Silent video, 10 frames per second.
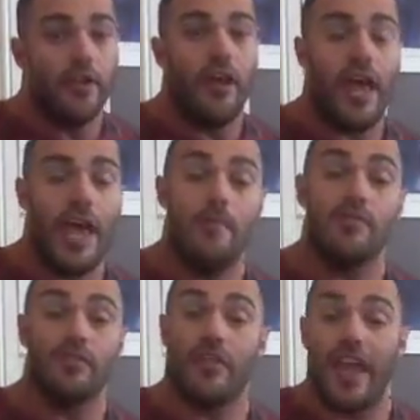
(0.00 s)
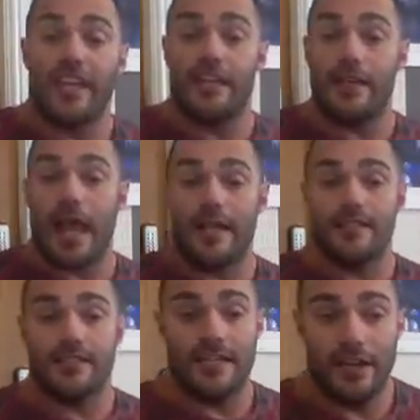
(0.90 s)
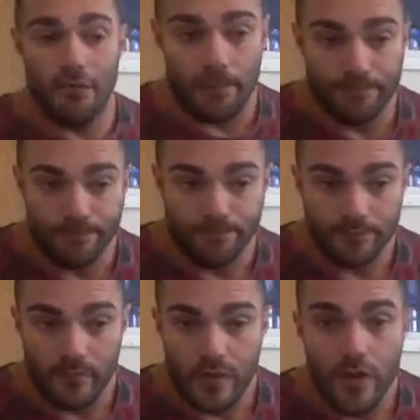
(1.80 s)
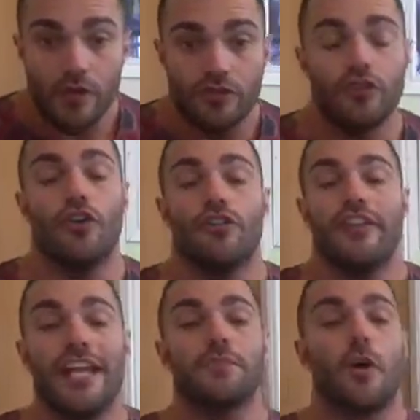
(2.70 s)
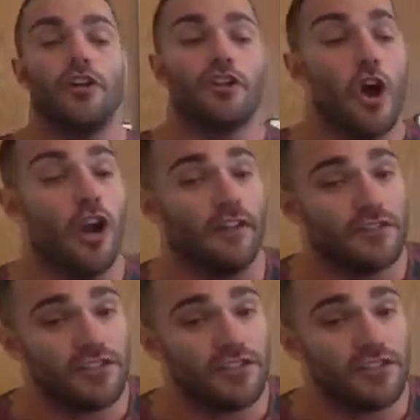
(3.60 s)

so they can access later on. So, next point of call after